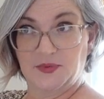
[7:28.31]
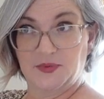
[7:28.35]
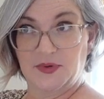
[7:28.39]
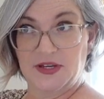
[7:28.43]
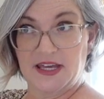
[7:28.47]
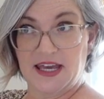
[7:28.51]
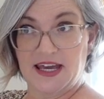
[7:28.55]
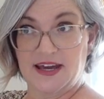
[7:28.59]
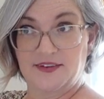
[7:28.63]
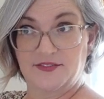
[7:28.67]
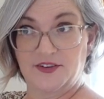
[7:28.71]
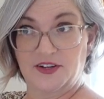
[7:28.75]
We
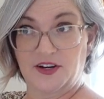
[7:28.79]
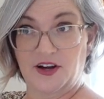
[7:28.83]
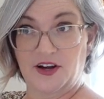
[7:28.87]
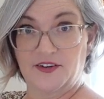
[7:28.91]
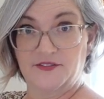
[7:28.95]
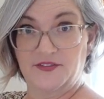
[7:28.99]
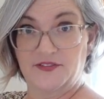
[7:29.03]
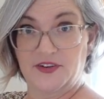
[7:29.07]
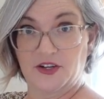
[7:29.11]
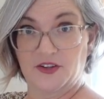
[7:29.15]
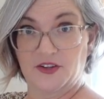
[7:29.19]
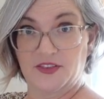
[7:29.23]
have
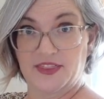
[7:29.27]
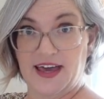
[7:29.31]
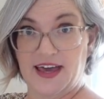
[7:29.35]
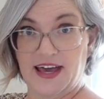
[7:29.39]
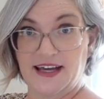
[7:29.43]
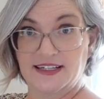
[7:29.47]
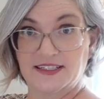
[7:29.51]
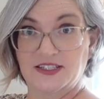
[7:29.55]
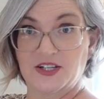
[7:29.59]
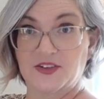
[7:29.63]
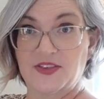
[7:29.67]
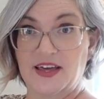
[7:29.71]
not filled
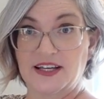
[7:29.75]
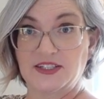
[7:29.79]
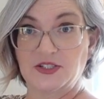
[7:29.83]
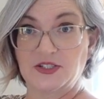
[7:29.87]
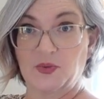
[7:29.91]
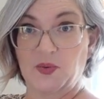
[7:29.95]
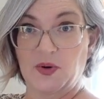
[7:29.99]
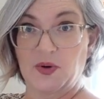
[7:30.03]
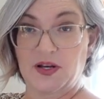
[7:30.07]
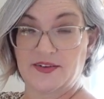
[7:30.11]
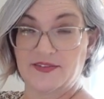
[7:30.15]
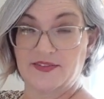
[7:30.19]
that, so that's
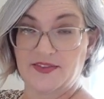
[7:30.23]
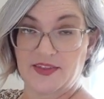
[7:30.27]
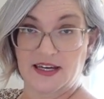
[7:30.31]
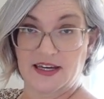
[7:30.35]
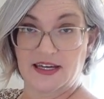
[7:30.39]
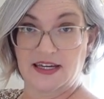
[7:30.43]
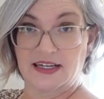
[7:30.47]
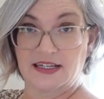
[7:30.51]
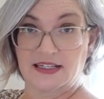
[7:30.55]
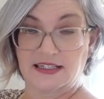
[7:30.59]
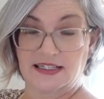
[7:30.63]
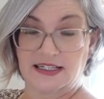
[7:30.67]
one of
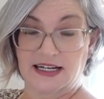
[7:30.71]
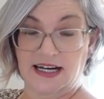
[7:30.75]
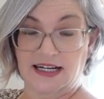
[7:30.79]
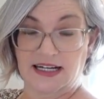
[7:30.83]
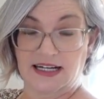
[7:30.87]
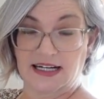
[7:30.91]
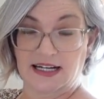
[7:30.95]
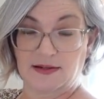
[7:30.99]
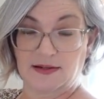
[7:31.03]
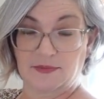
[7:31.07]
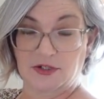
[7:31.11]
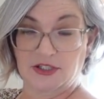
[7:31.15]
the
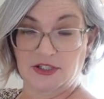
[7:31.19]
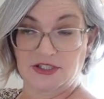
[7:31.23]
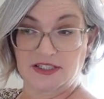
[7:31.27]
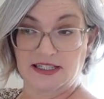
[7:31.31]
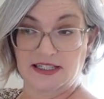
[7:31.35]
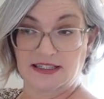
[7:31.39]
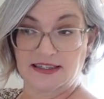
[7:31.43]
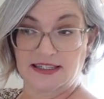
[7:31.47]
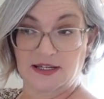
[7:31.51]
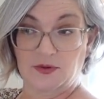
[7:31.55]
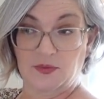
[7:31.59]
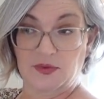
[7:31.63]

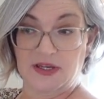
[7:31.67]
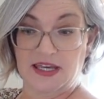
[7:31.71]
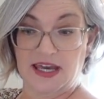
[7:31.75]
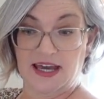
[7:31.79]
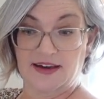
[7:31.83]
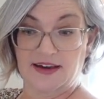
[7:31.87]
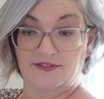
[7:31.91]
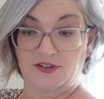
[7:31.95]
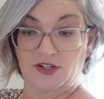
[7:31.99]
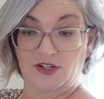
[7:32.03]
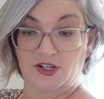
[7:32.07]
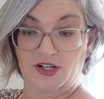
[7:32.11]
99% that we
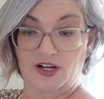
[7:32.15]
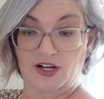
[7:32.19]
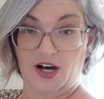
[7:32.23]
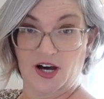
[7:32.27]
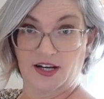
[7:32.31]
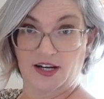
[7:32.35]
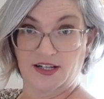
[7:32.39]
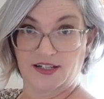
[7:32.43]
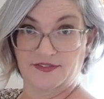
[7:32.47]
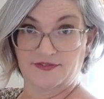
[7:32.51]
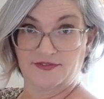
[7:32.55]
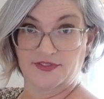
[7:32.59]
have
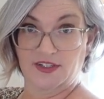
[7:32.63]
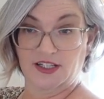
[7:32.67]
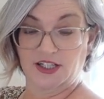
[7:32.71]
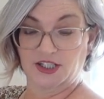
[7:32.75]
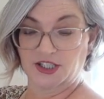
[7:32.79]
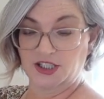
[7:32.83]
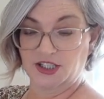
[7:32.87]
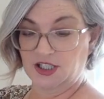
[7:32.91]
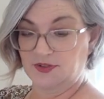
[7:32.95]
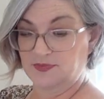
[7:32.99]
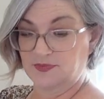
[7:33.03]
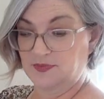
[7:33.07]
not
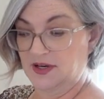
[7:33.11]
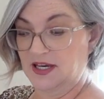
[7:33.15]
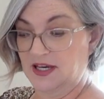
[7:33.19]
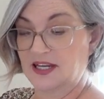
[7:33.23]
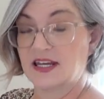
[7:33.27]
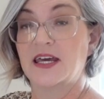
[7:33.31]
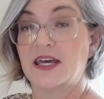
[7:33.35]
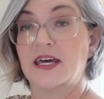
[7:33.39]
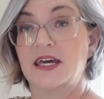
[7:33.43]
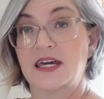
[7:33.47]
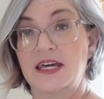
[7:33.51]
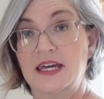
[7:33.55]
finished,
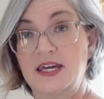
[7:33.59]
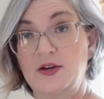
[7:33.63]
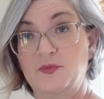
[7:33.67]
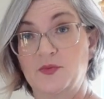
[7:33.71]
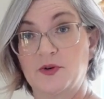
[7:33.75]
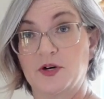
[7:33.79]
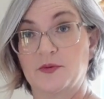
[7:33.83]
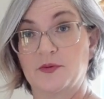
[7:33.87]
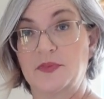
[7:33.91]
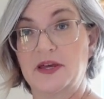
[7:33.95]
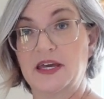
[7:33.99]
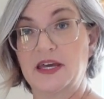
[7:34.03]
but it
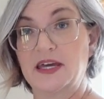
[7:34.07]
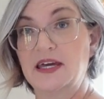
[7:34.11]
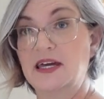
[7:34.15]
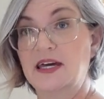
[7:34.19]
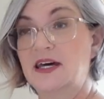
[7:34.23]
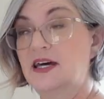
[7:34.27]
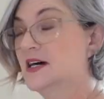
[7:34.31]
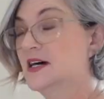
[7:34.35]
will be.